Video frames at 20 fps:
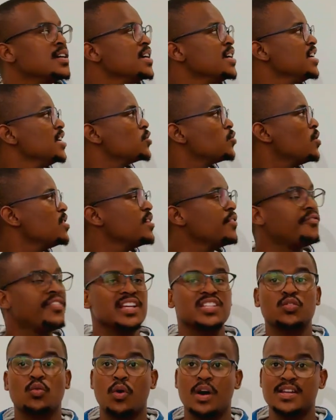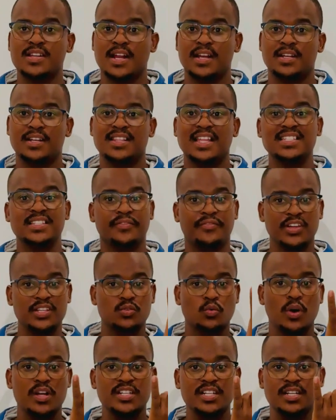It's on the first quadrant. That's the first
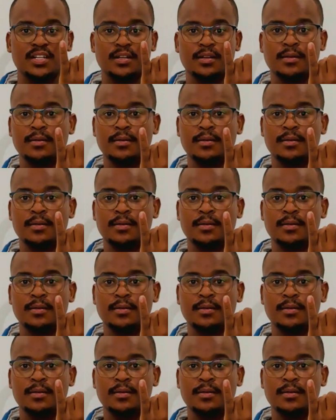question.